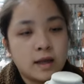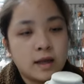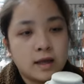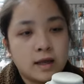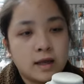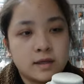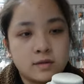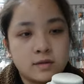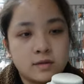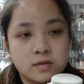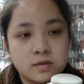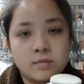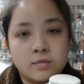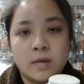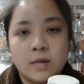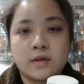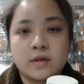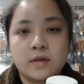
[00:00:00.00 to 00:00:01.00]
I like it so
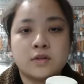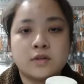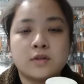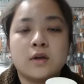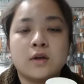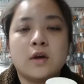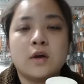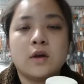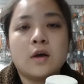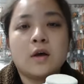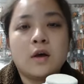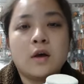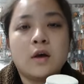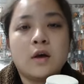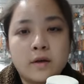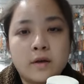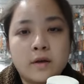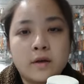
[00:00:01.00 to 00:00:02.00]
much.
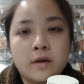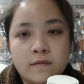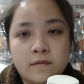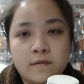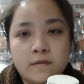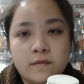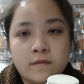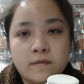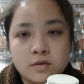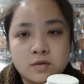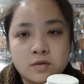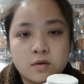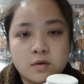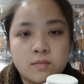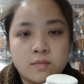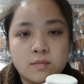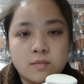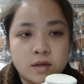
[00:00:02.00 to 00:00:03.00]
Okay, thank you so
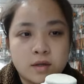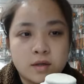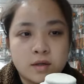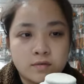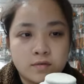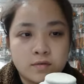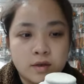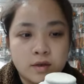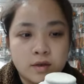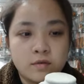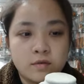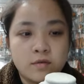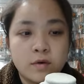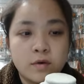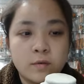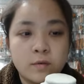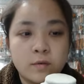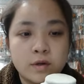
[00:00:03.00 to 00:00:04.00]
much. Thank you
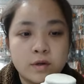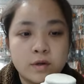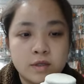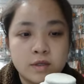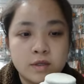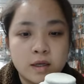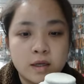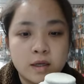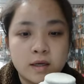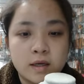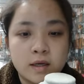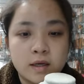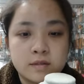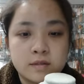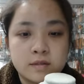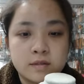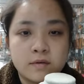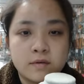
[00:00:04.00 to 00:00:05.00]
for watching.
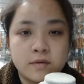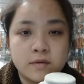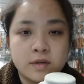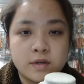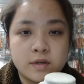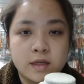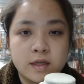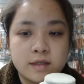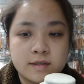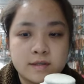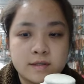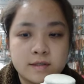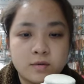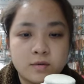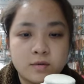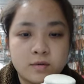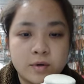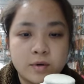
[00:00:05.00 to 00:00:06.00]
That's all for today's
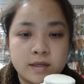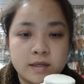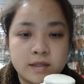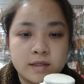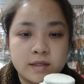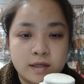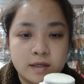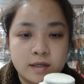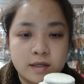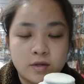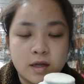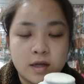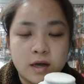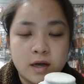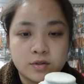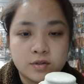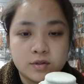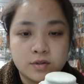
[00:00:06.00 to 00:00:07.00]
new product
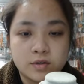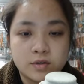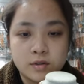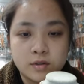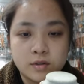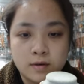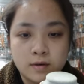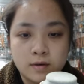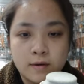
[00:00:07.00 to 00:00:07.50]
introduction.